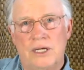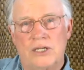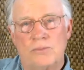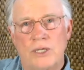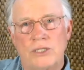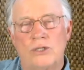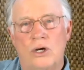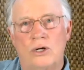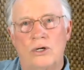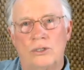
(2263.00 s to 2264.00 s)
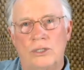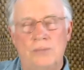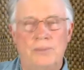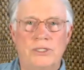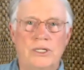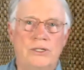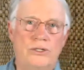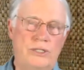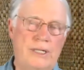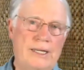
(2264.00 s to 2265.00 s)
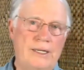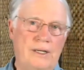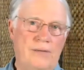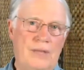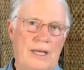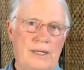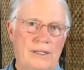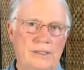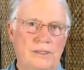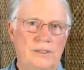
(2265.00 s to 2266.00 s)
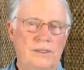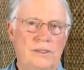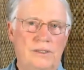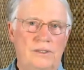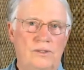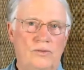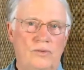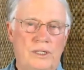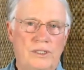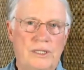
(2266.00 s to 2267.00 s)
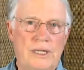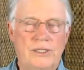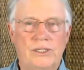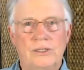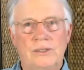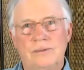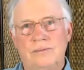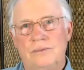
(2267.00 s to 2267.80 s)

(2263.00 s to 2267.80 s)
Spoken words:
express our deepest understanding of that realization